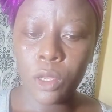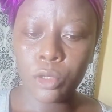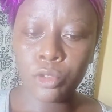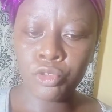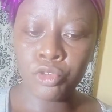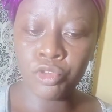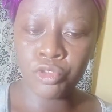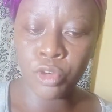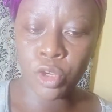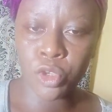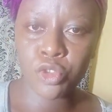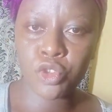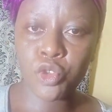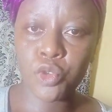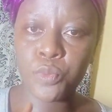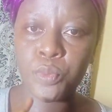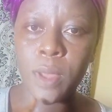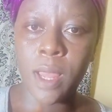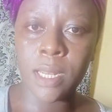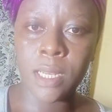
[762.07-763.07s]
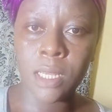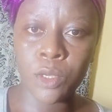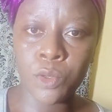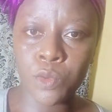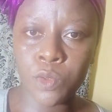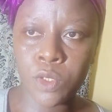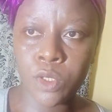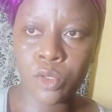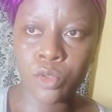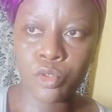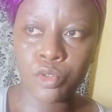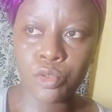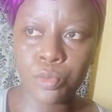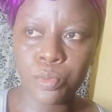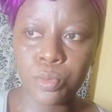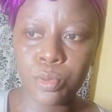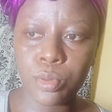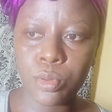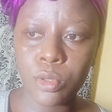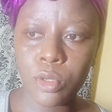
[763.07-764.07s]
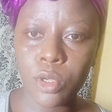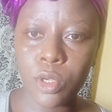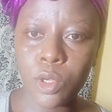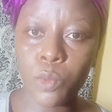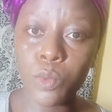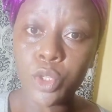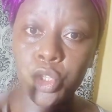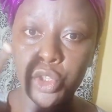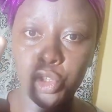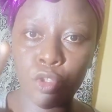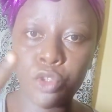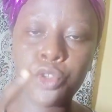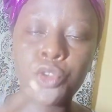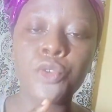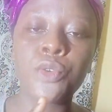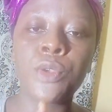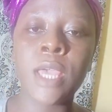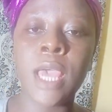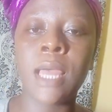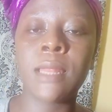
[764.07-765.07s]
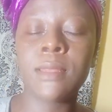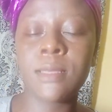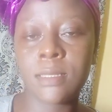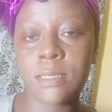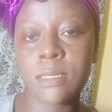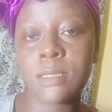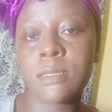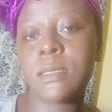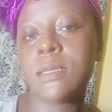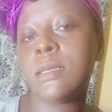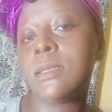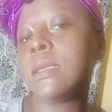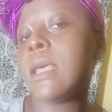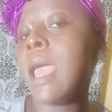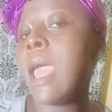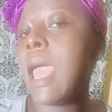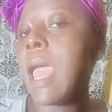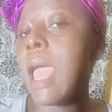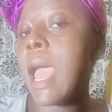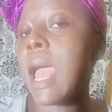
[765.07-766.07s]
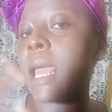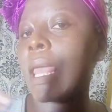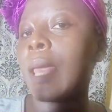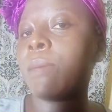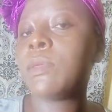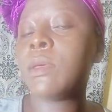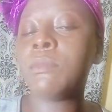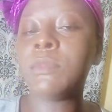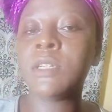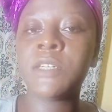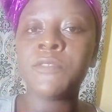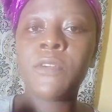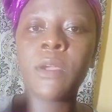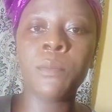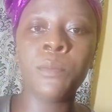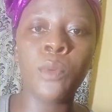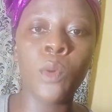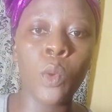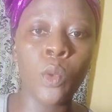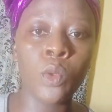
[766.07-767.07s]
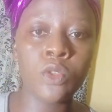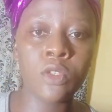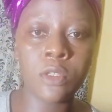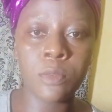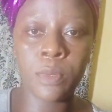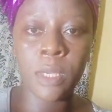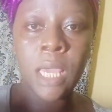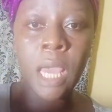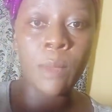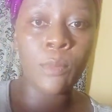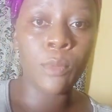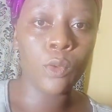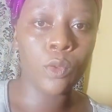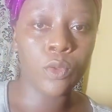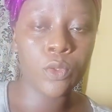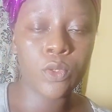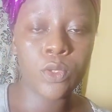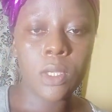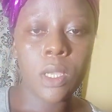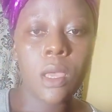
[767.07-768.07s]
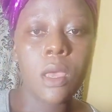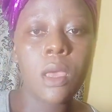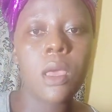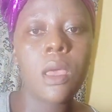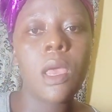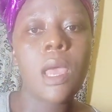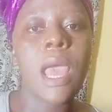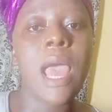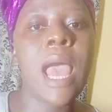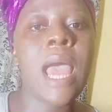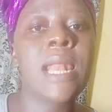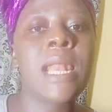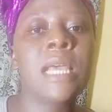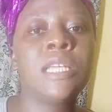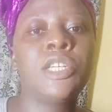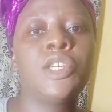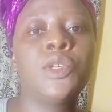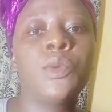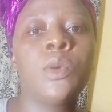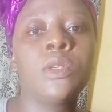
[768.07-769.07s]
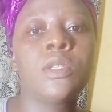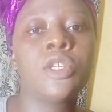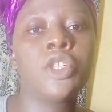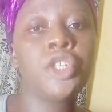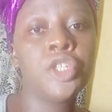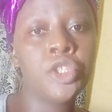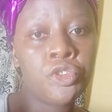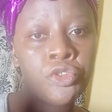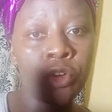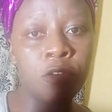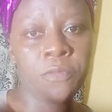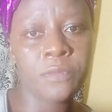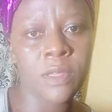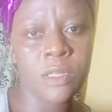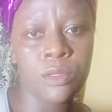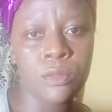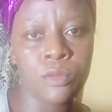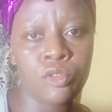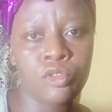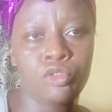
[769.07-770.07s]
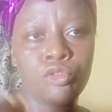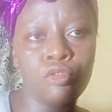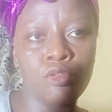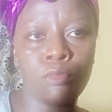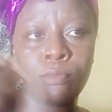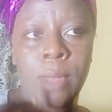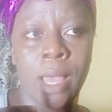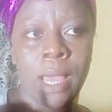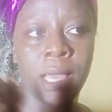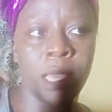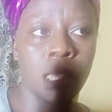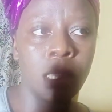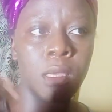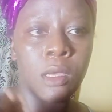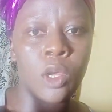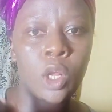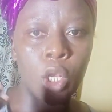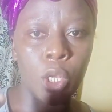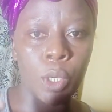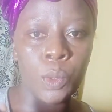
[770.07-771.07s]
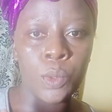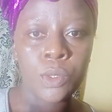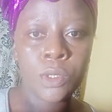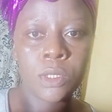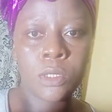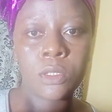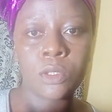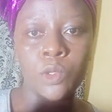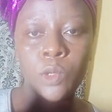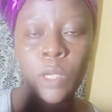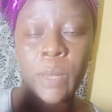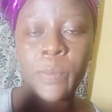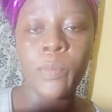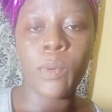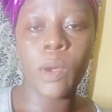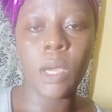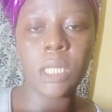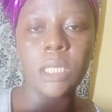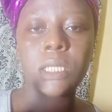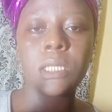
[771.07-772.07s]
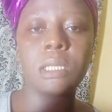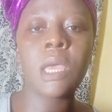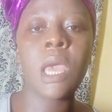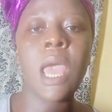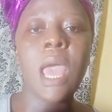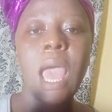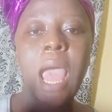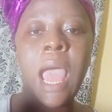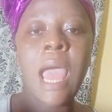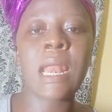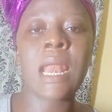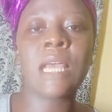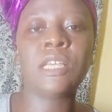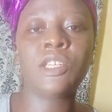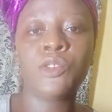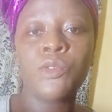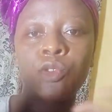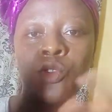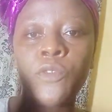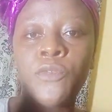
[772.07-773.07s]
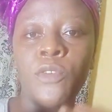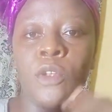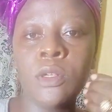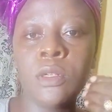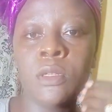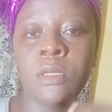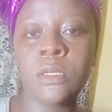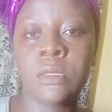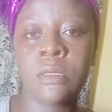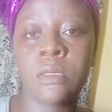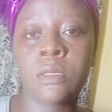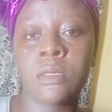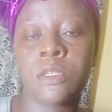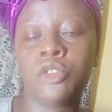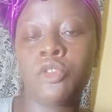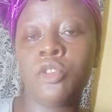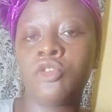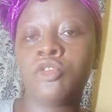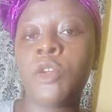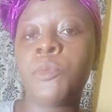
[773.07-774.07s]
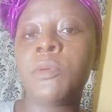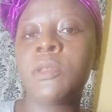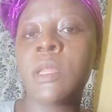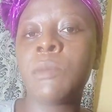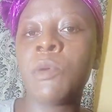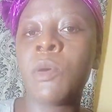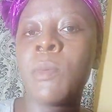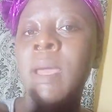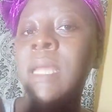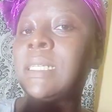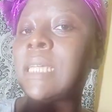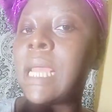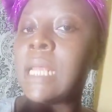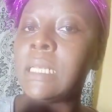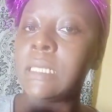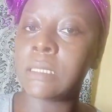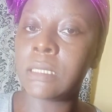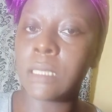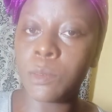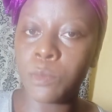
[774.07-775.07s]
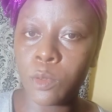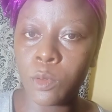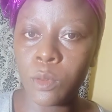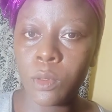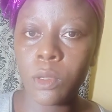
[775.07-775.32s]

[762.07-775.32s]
draw soup, and egusi soup with stew. Yeah, these 6 things. I kept them in different bowls, bigger bowls. And as she drove into my clothes to a point, and as she was offloading these things, she was dropping them on my dining table.